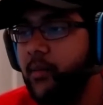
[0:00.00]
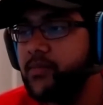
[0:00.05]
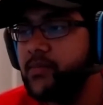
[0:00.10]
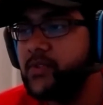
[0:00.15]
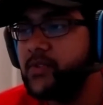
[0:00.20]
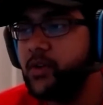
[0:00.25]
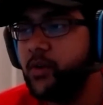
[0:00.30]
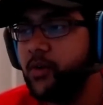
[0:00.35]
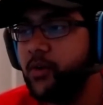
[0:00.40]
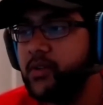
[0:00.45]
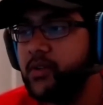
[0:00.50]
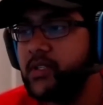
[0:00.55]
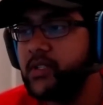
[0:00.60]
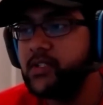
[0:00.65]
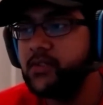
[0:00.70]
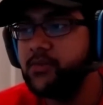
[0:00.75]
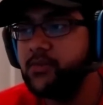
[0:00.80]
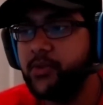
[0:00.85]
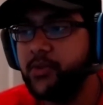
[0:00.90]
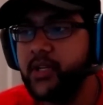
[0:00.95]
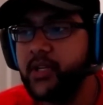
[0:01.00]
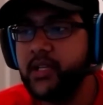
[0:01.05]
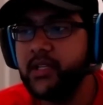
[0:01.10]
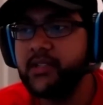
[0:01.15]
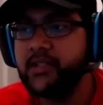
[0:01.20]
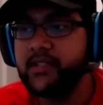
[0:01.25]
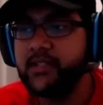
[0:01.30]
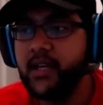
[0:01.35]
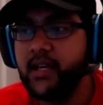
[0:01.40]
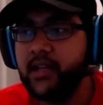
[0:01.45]
So this is pretty
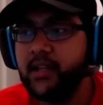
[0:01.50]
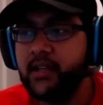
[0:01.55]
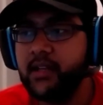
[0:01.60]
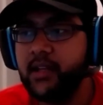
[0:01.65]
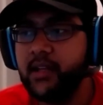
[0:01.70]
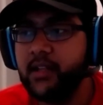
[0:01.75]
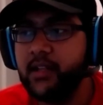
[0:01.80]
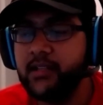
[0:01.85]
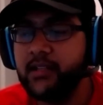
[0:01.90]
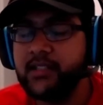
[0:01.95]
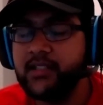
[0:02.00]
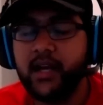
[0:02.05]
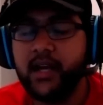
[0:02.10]
insane. It's